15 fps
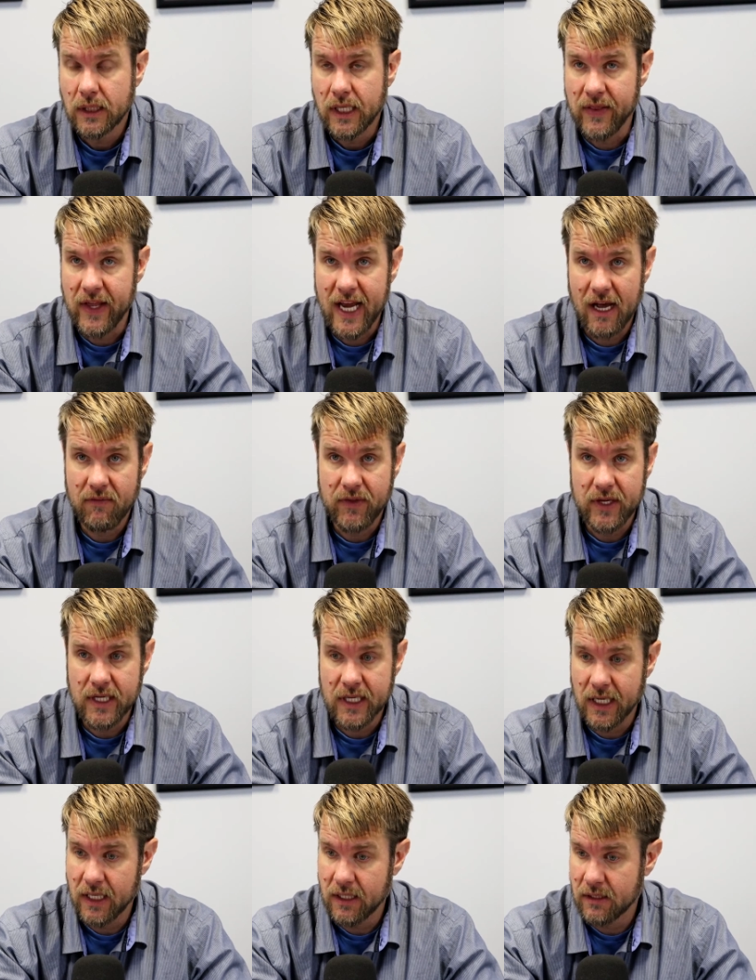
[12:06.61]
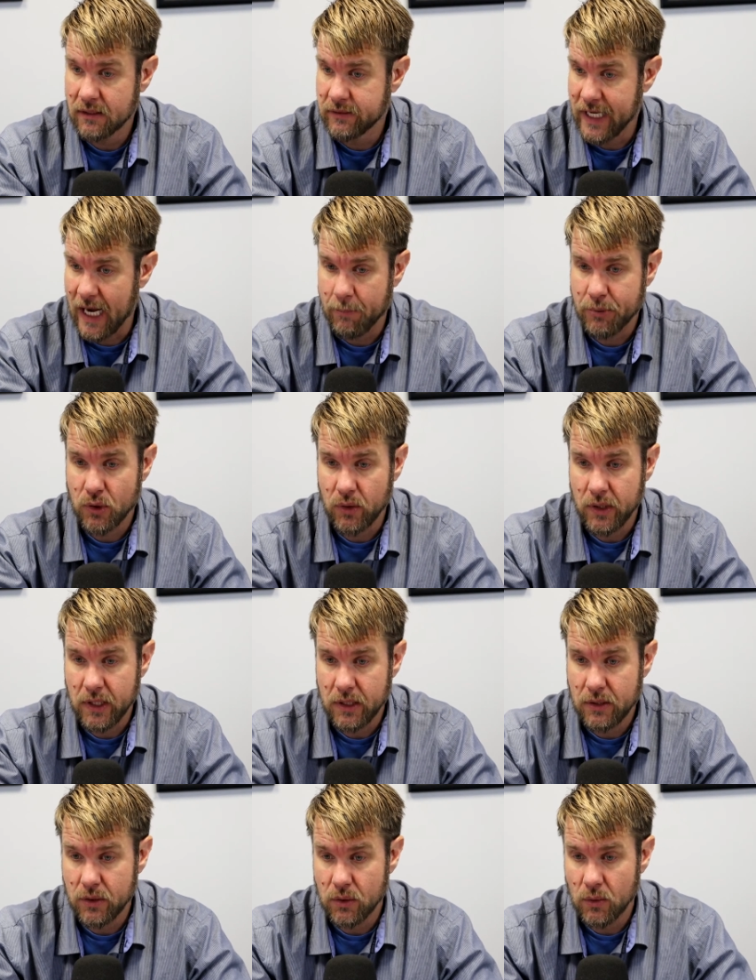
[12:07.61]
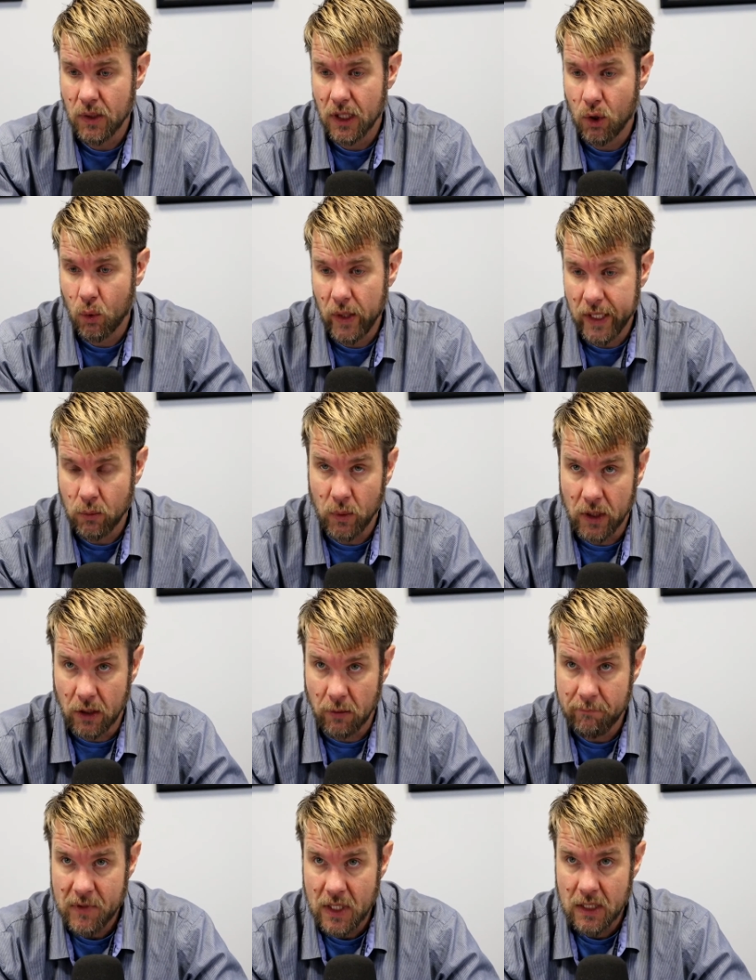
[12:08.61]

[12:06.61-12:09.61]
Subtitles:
and they have the opportunity to quit at will.